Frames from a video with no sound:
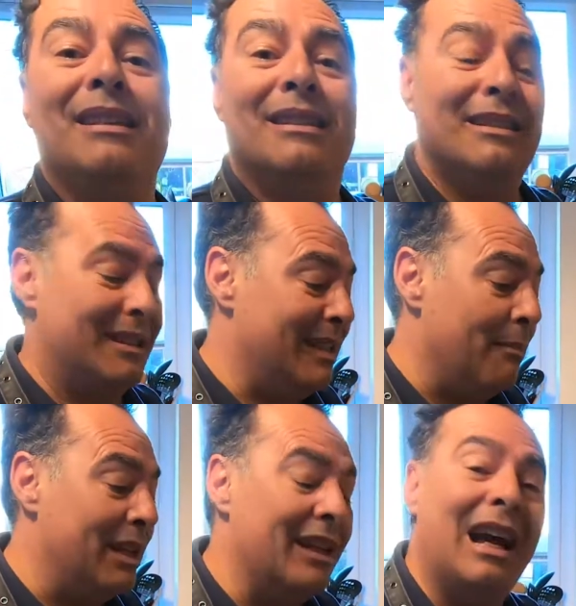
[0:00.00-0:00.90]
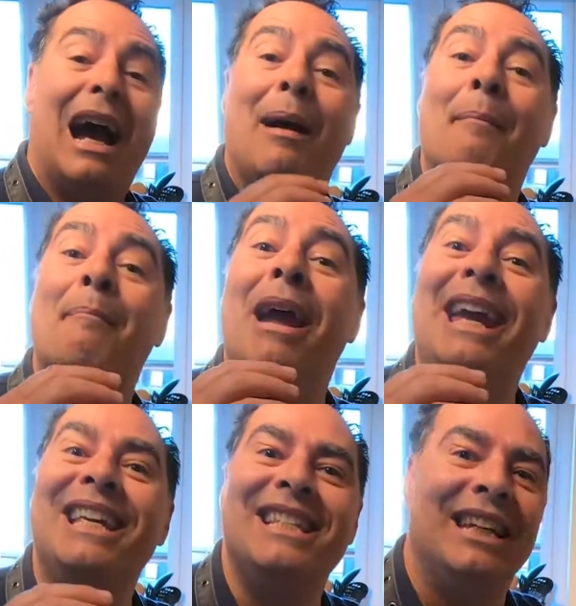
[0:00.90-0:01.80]
something
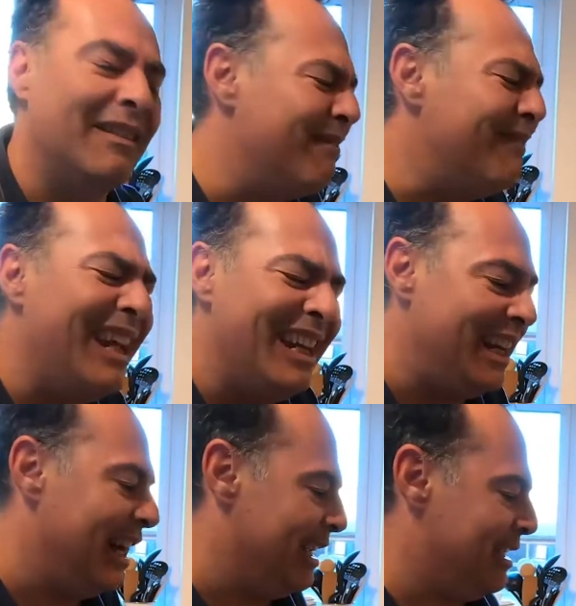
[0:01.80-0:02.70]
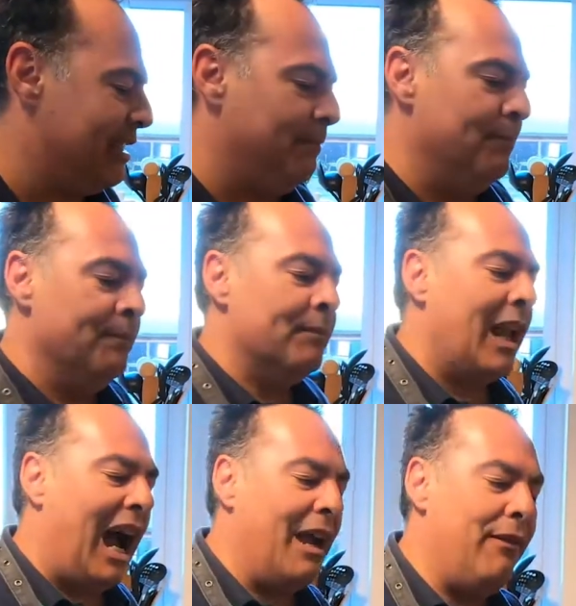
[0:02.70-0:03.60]
amazing, very nice.
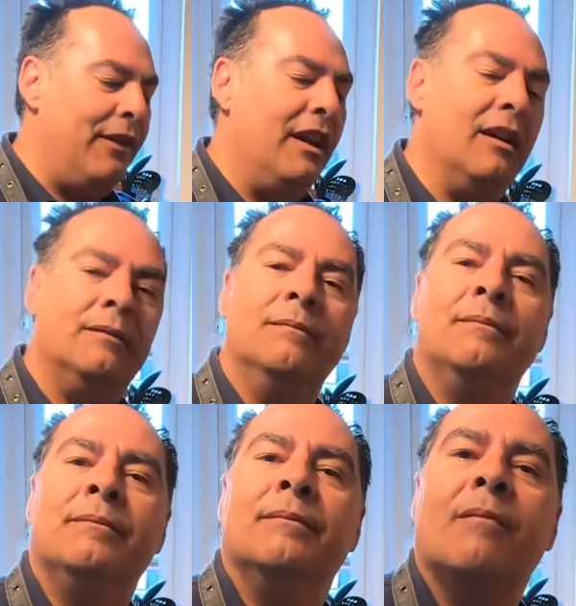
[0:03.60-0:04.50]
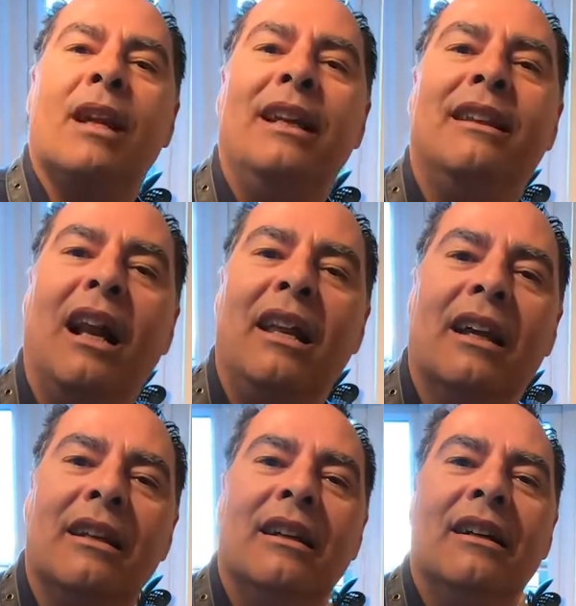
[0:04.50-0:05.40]
I feel
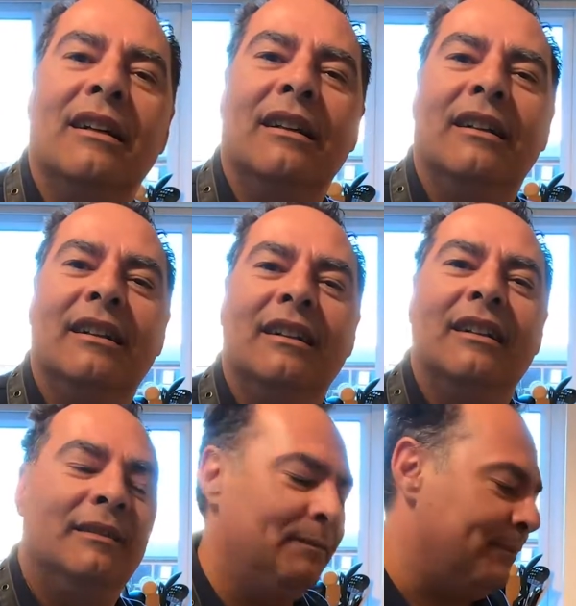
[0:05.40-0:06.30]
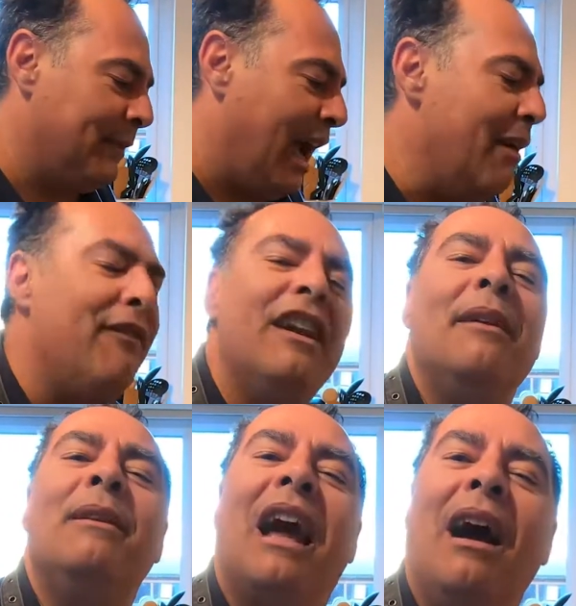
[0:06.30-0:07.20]
Italian. I'm
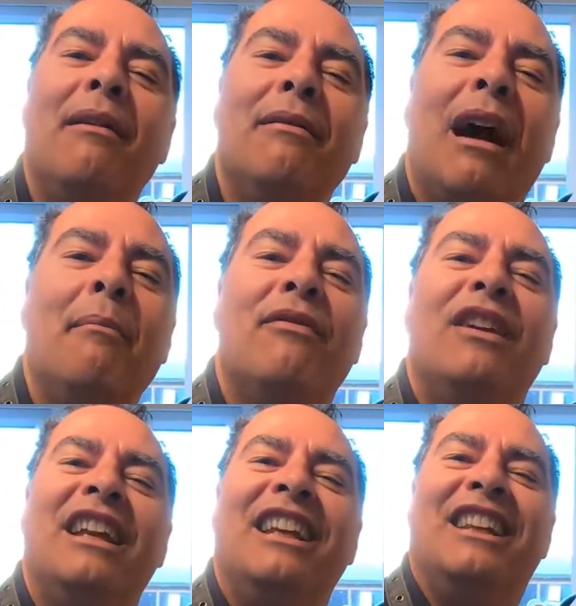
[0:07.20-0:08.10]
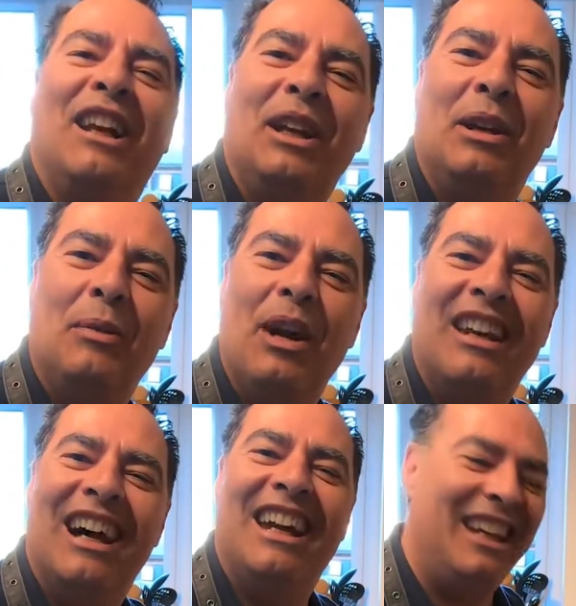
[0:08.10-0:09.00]
feeling Italy when
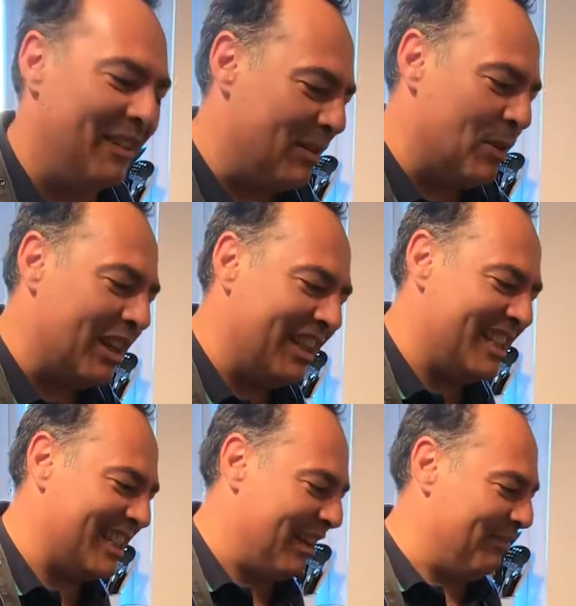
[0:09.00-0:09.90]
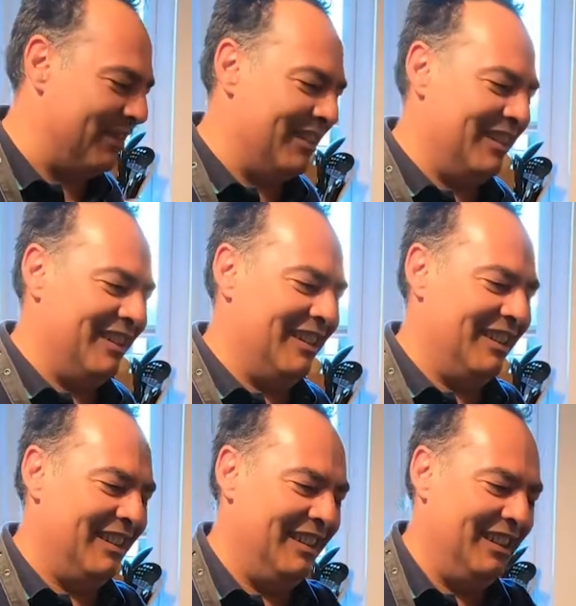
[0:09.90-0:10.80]
I'm cooking this stuff.
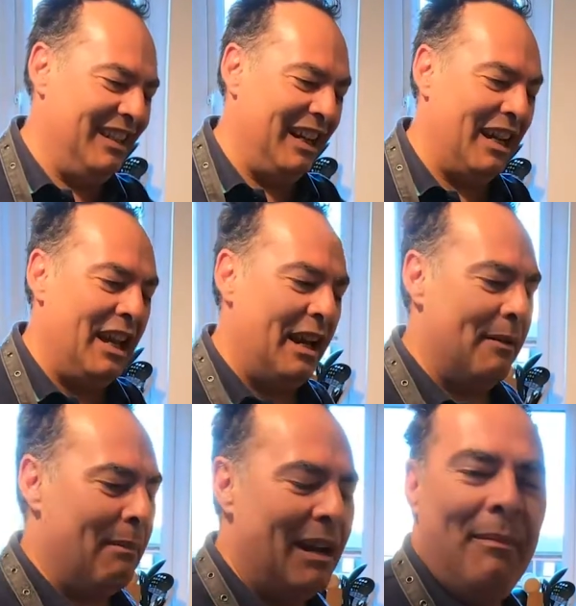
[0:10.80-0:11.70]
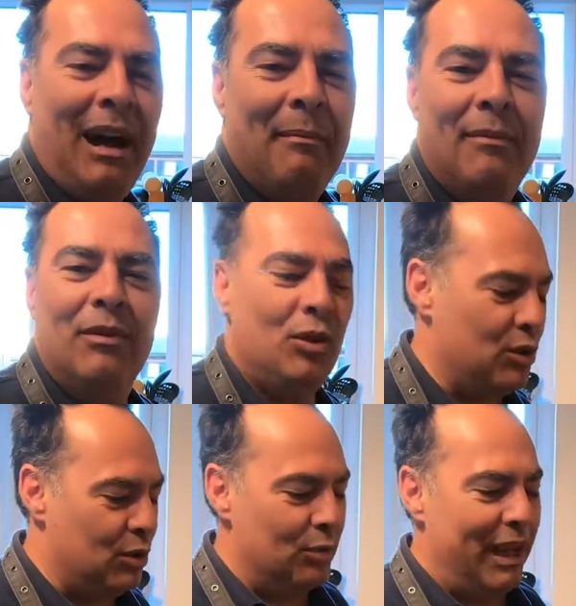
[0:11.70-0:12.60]
Like my mom
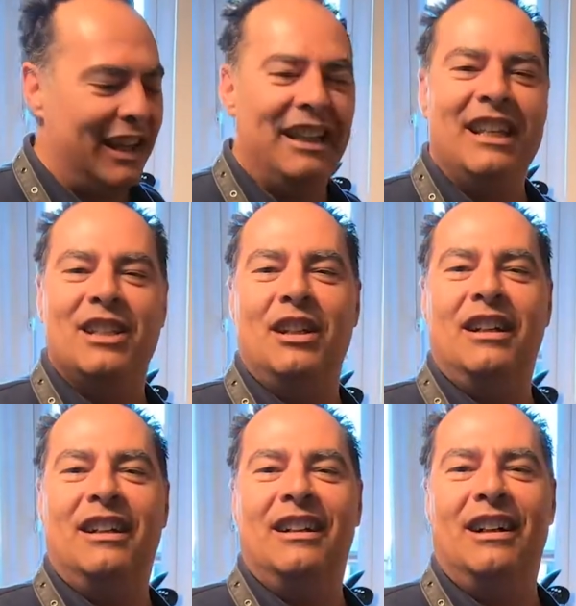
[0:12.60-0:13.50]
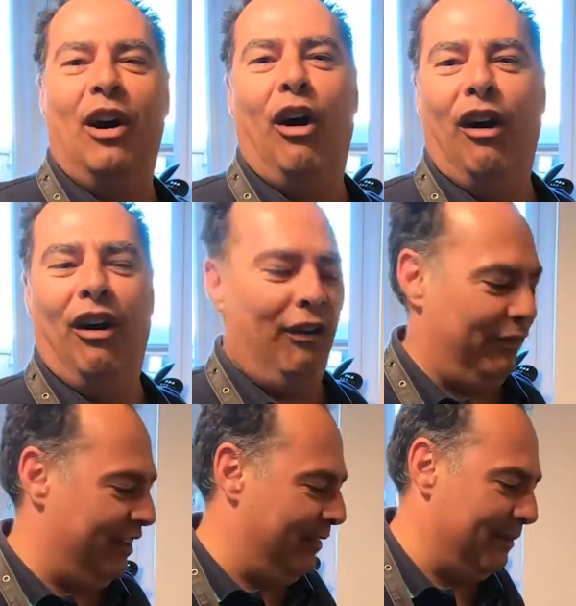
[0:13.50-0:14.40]
used to make this often,